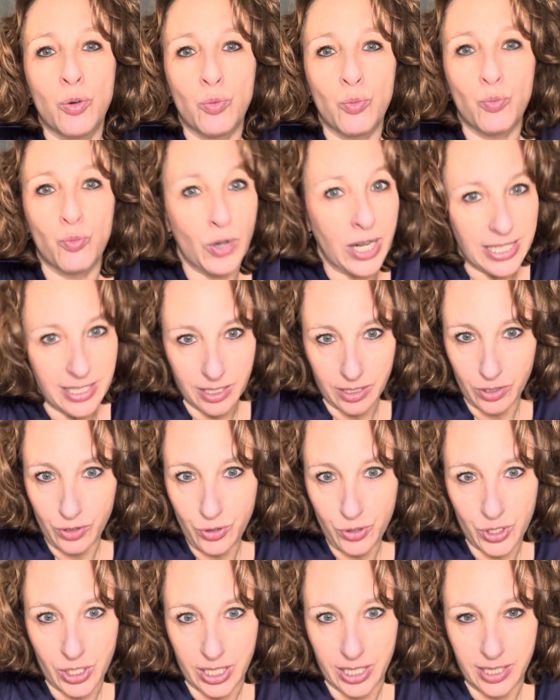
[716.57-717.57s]

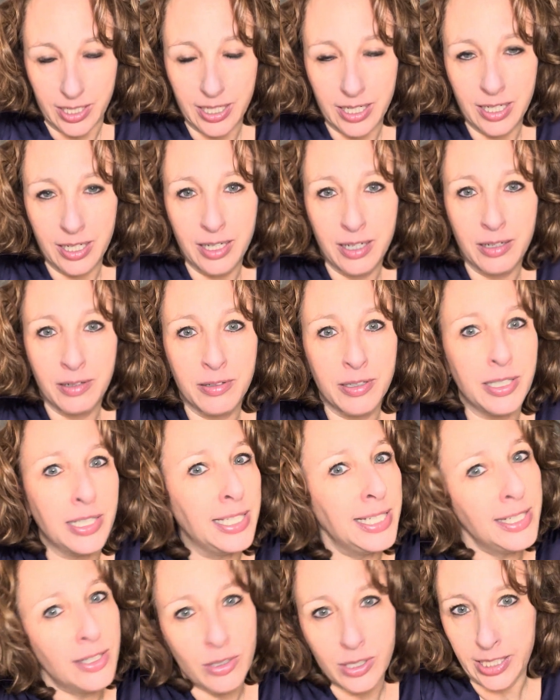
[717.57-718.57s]
resolution
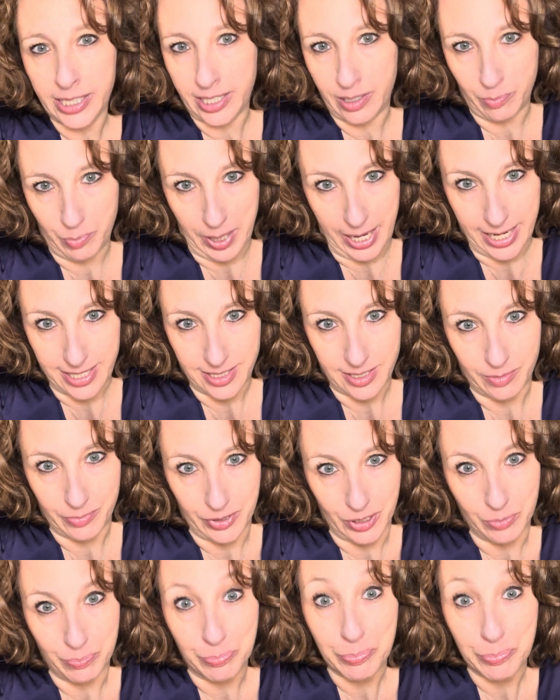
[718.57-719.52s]
nearly impossible